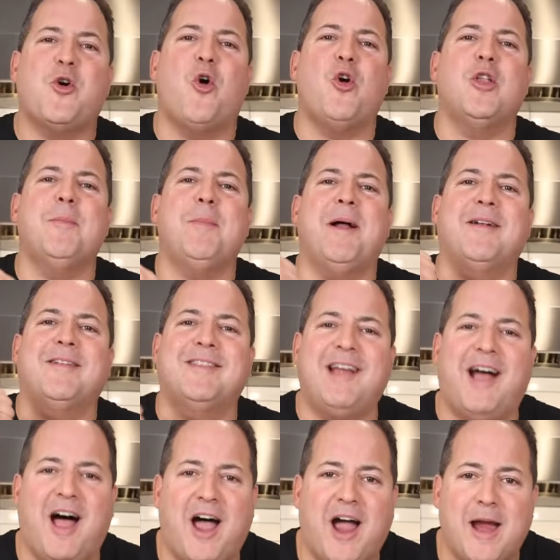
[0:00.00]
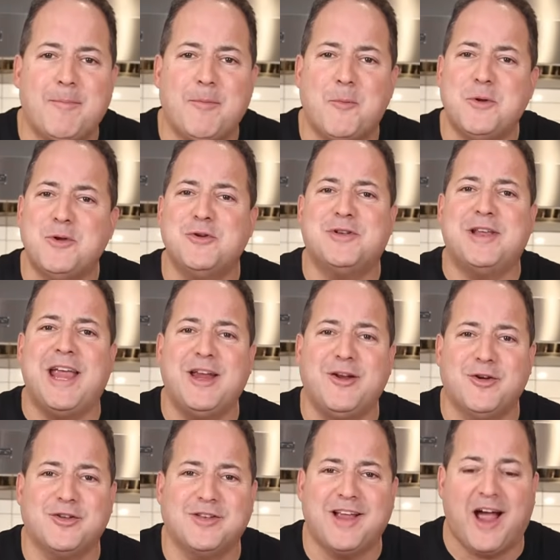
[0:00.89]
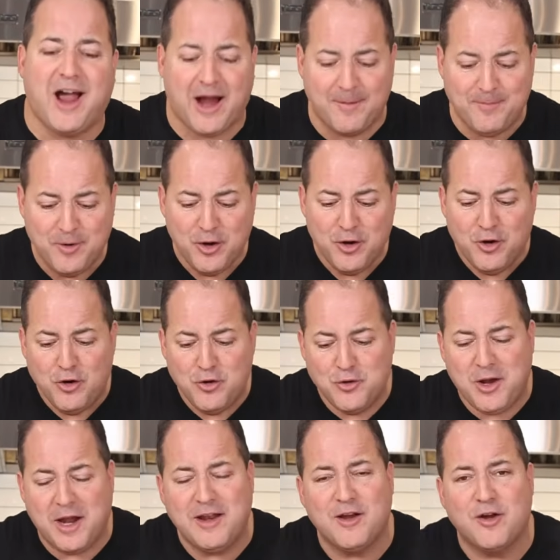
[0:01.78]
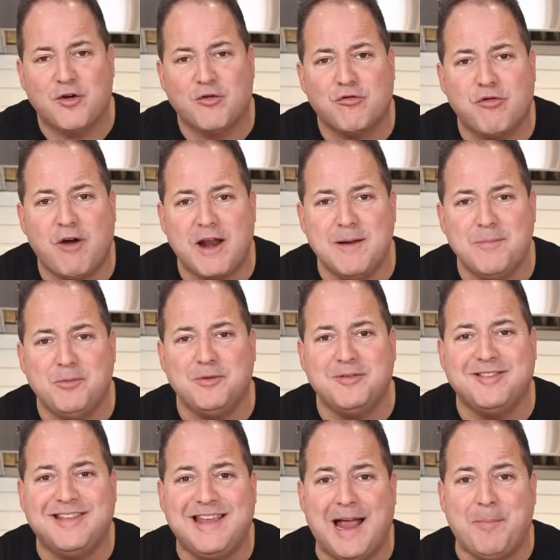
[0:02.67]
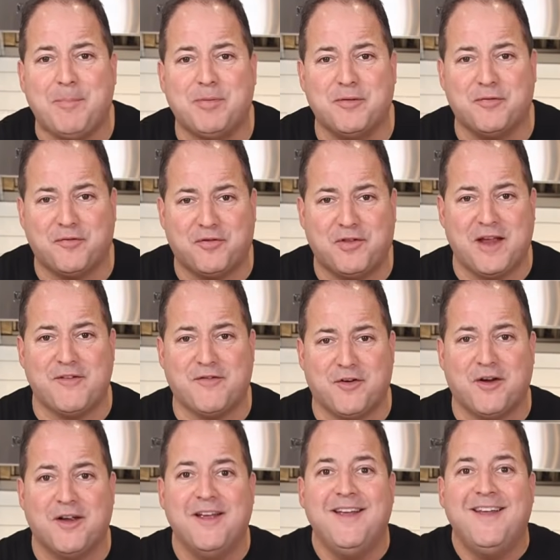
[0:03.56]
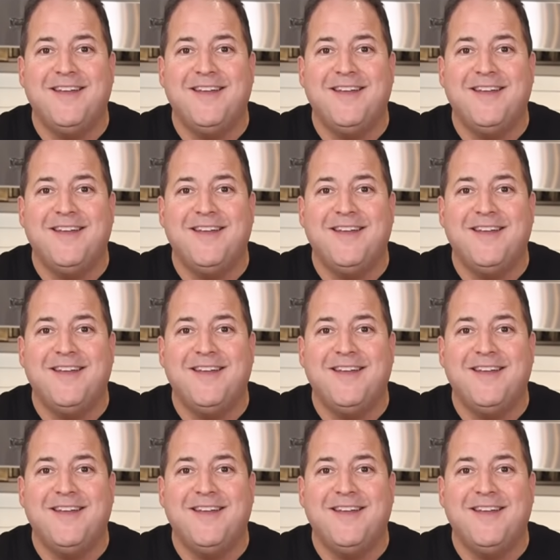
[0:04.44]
all about time. And when you take your time, you get incredible depth of flavor.